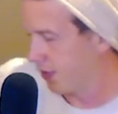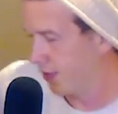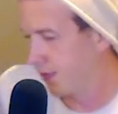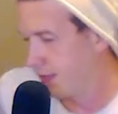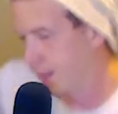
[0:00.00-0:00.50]

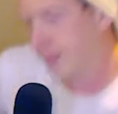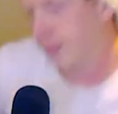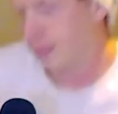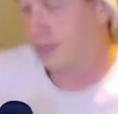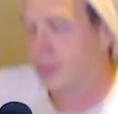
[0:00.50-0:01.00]

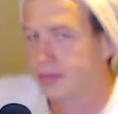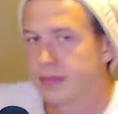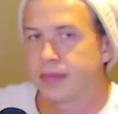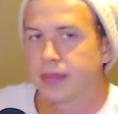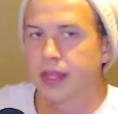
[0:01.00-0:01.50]

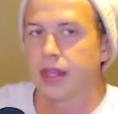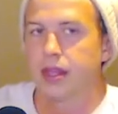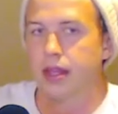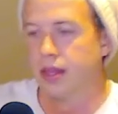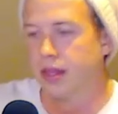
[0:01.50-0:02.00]

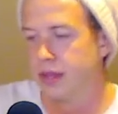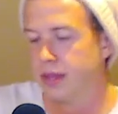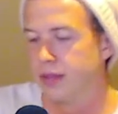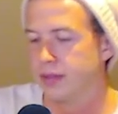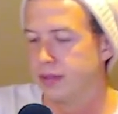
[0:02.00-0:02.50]

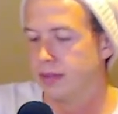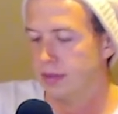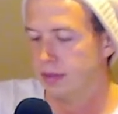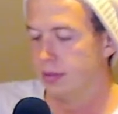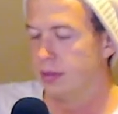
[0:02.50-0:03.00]

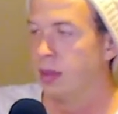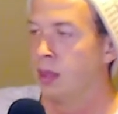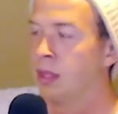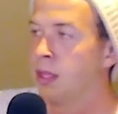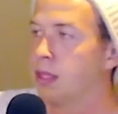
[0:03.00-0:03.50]

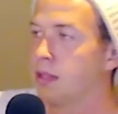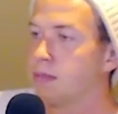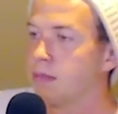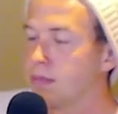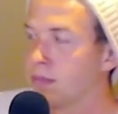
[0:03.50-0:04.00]

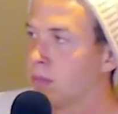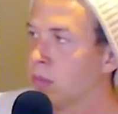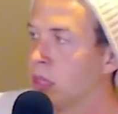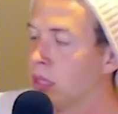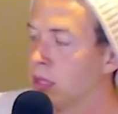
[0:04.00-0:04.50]

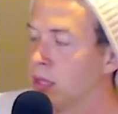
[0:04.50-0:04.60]
(silent)